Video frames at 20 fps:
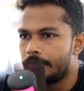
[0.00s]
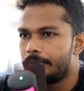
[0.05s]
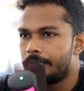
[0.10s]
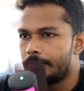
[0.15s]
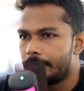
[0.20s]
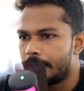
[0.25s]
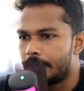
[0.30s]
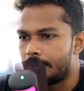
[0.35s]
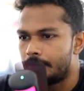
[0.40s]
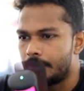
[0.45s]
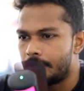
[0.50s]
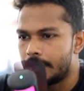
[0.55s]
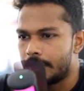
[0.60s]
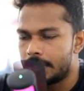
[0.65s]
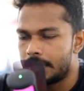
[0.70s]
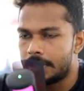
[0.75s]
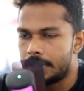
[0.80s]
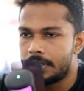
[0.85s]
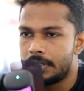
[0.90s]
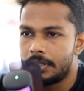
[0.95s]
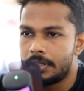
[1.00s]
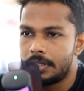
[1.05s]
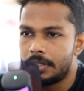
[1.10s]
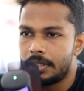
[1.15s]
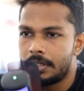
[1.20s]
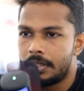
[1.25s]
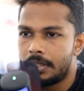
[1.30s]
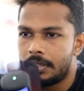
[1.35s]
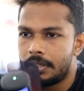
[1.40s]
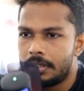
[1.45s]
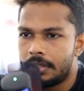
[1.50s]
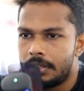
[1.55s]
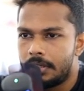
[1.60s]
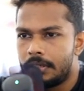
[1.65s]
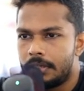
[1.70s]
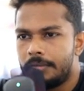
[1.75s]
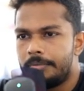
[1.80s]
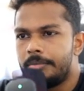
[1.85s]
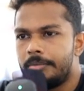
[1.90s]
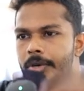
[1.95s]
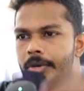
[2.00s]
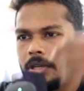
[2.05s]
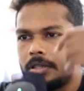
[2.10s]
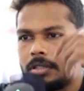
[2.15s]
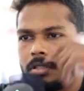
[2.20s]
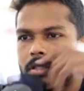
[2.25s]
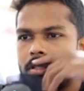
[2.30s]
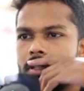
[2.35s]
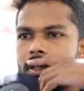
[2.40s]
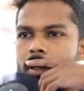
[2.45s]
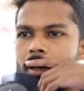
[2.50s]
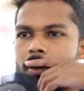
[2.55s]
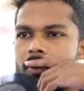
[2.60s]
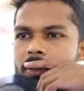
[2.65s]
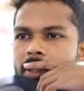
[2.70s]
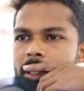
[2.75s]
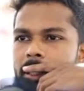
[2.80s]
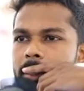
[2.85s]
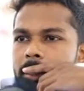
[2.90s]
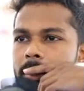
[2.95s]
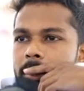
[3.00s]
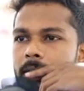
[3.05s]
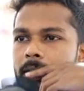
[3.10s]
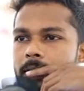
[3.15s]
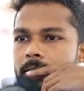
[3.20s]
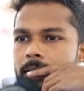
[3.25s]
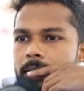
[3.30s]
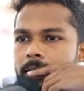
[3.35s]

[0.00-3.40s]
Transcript: That worked. But how the hell?